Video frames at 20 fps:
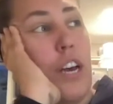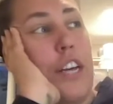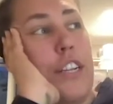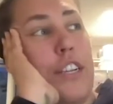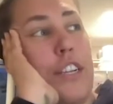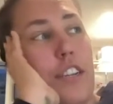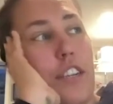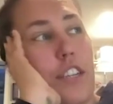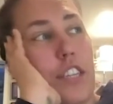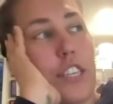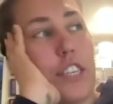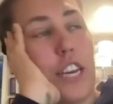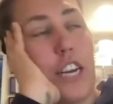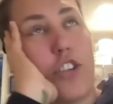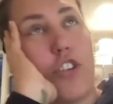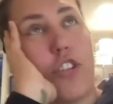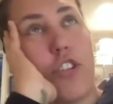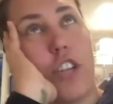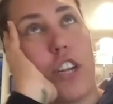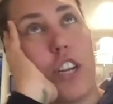Another
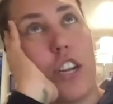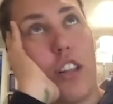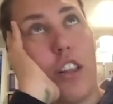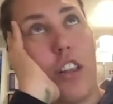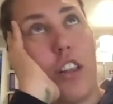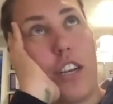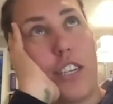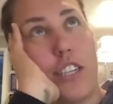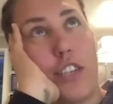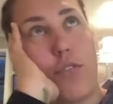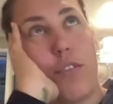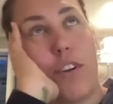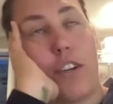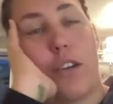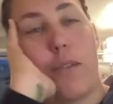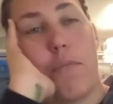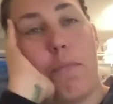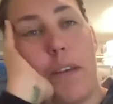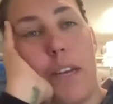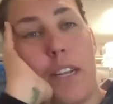schedule that I like to
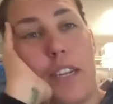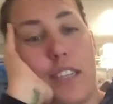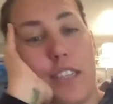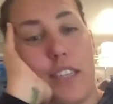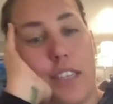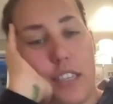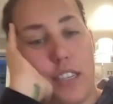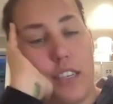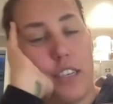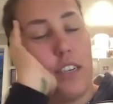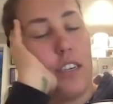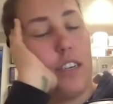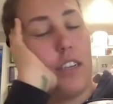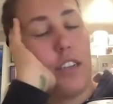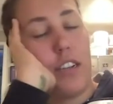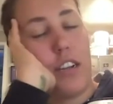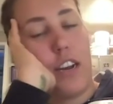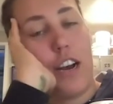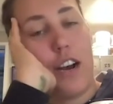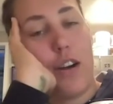recommend is
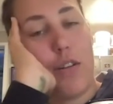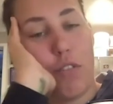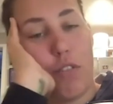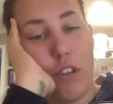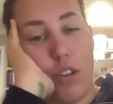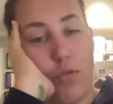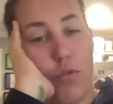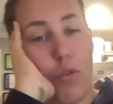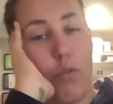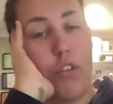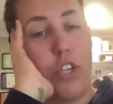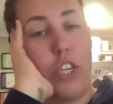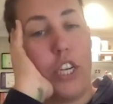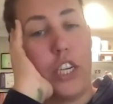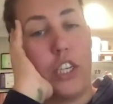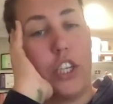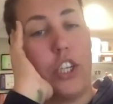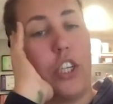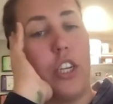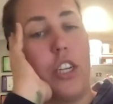the hourly
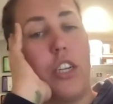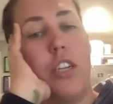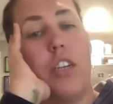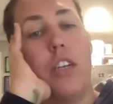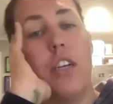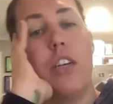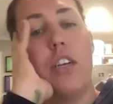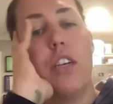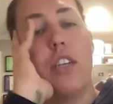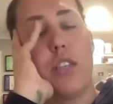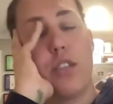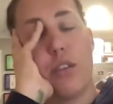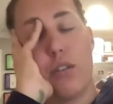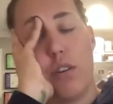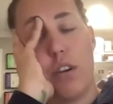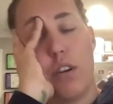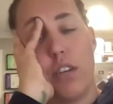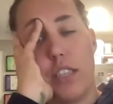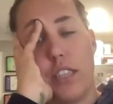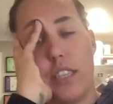rotation.
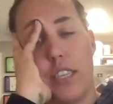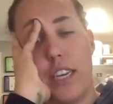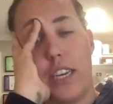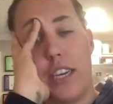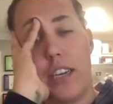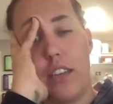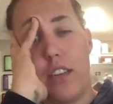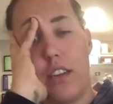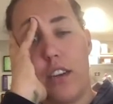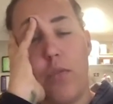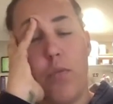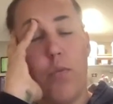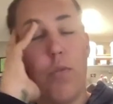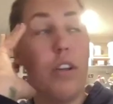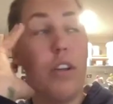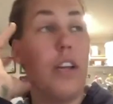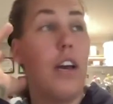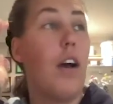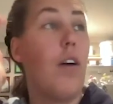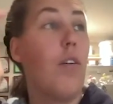So I say like
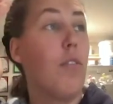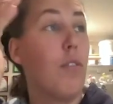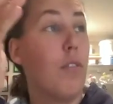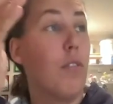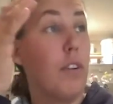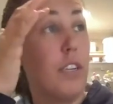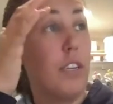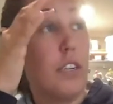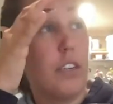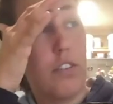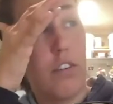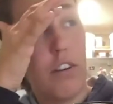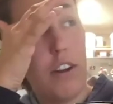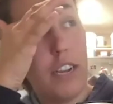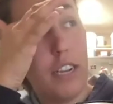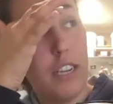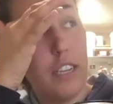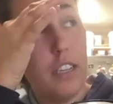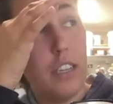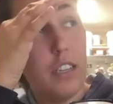1 hour in the
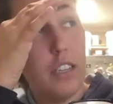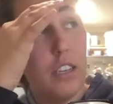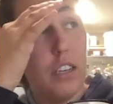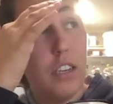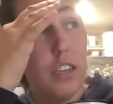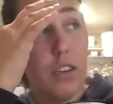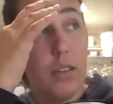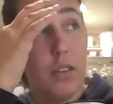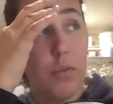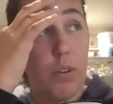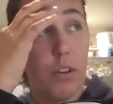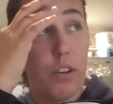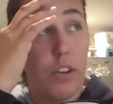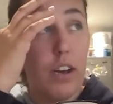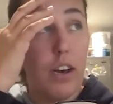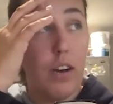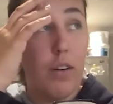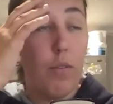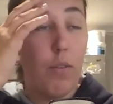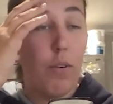crate, 1
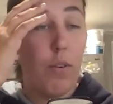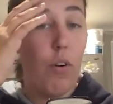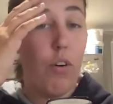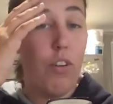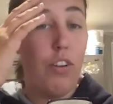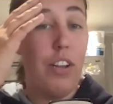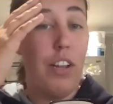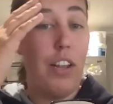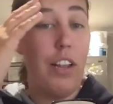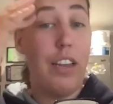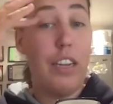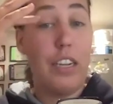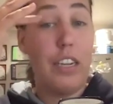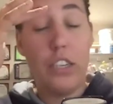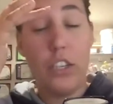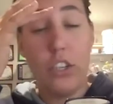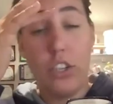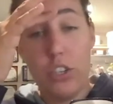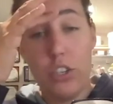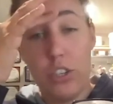hour on a
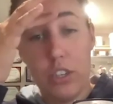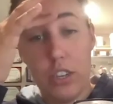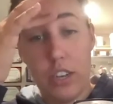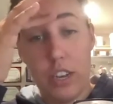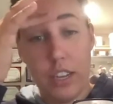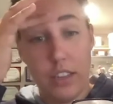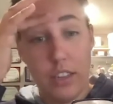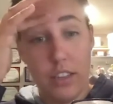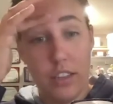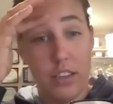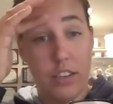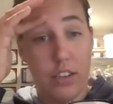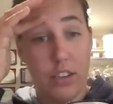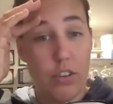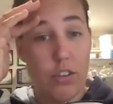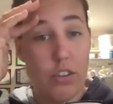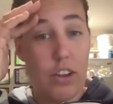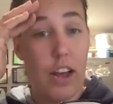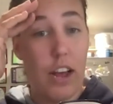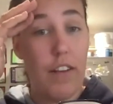leash, and you
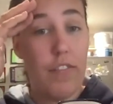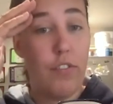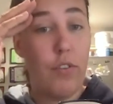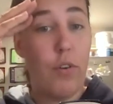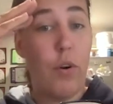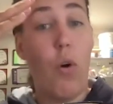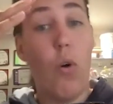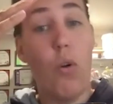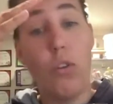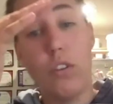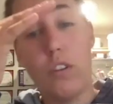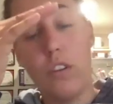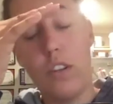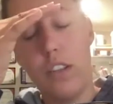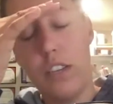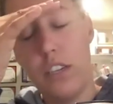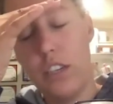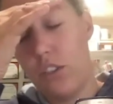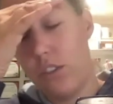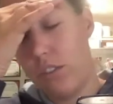don't have to hold the
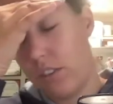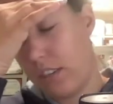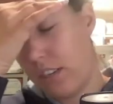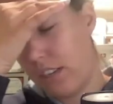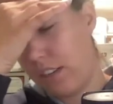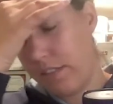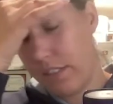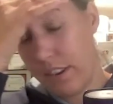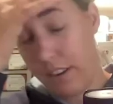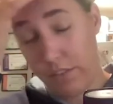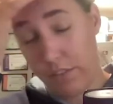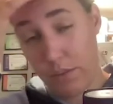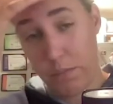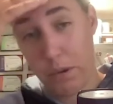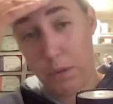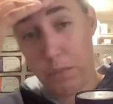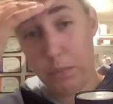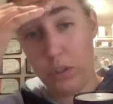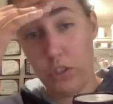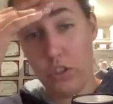leash. You can even have the
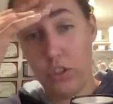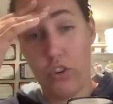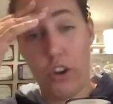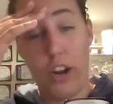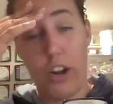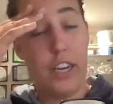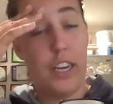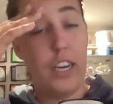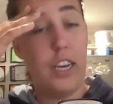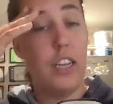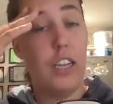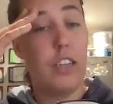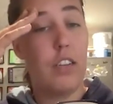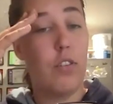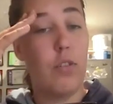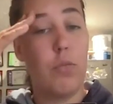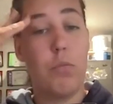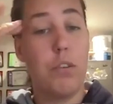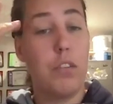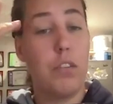puppy drag it.
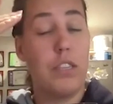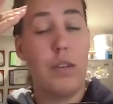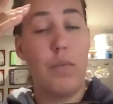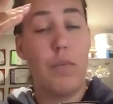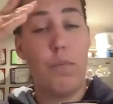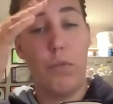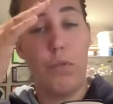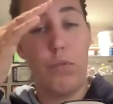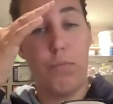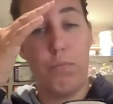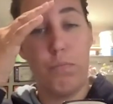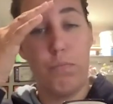Could be simple